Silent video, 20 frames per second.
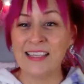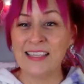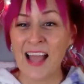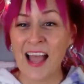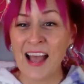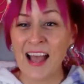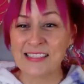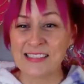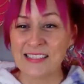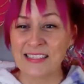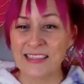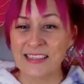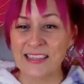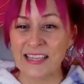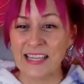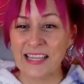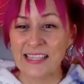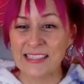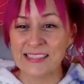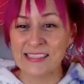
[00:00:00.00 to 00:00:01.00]
yes,
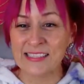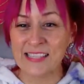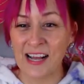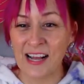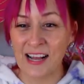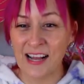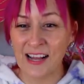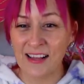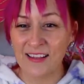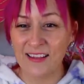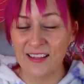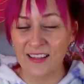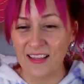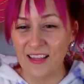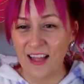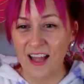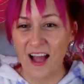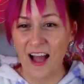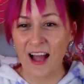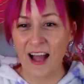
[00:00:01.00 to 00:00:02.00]
Lisa,
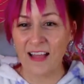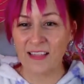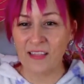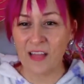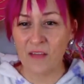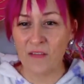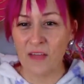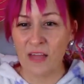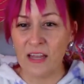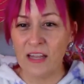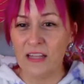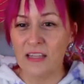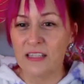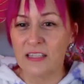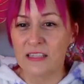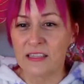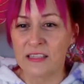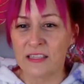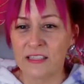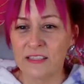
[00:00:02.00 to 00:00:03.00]
I love it.
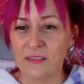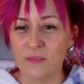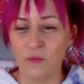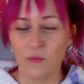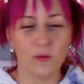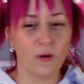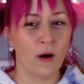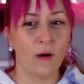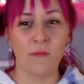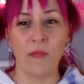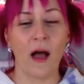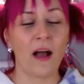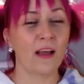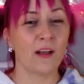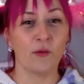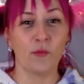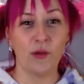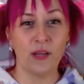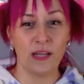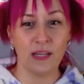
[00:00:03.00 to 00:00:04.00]
I'm not
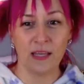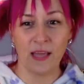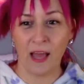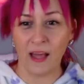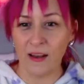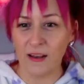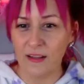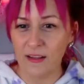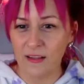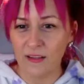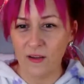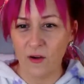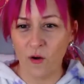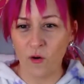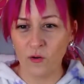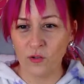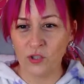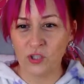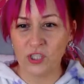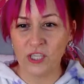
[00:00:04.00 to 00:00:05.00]
going to read it yet.
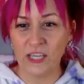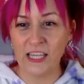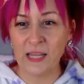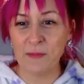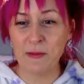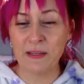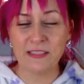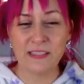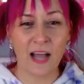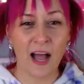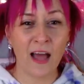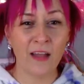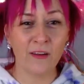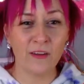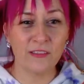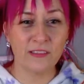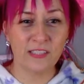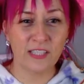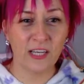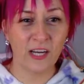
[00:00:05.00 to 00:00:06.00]
Oh, Jeannie
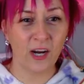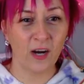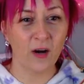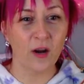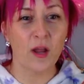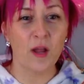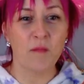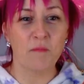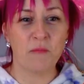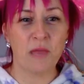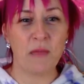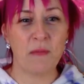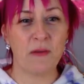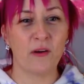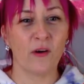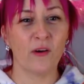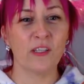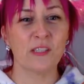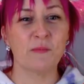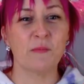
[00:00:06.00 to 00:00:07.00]
McDonald's here. Baby
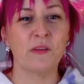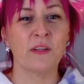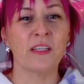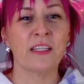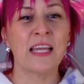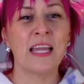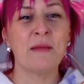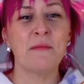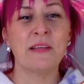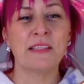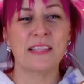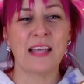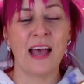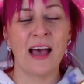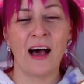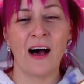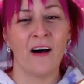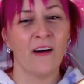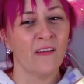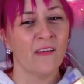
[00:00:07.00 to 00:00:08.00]
girl's middle name is
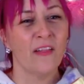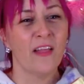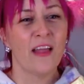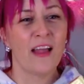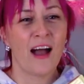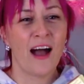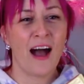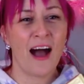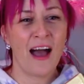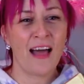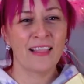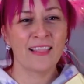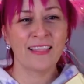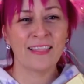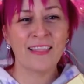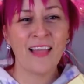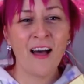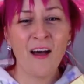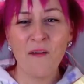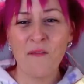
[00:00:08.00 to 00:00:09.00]
L. I
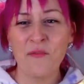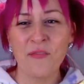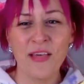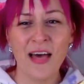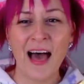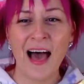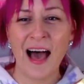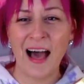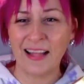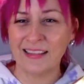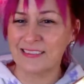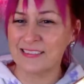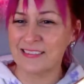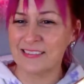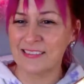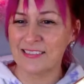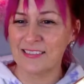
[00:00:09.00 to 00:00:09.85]
love that.